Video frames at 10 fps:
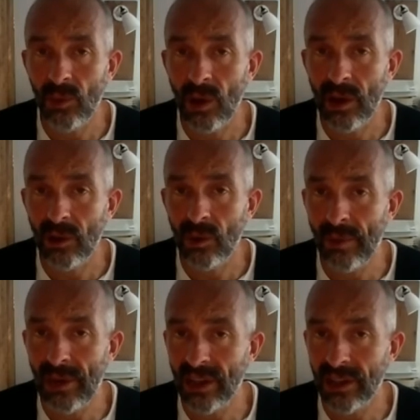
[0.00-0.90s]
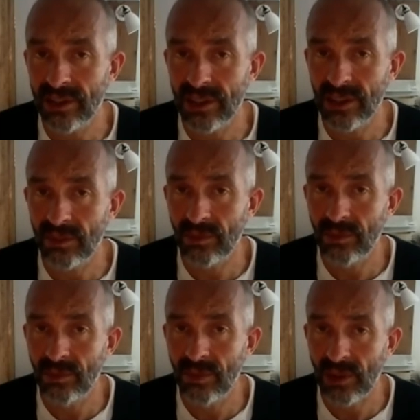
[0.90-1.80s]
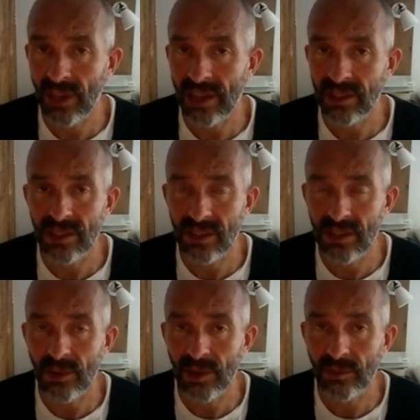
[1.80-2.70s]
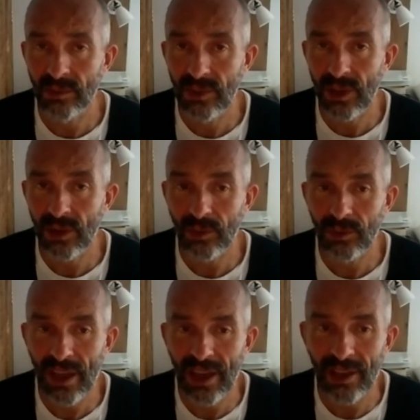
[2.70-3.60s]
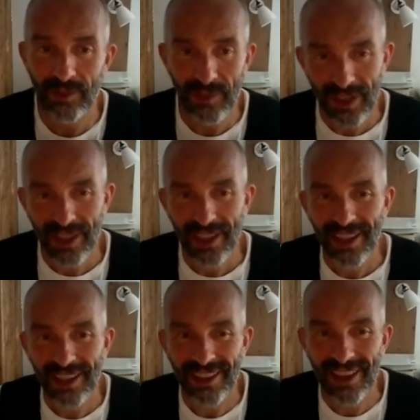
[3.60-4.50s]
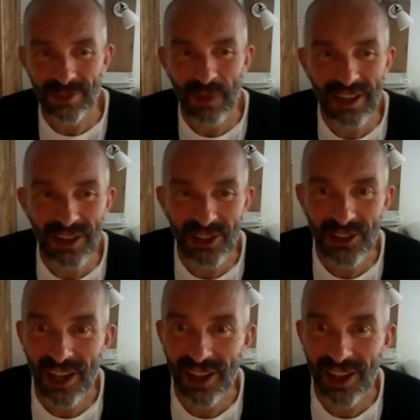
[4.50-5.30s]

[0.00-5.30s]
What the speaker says: Webinars and podcasts and so on. So that's my nutshell.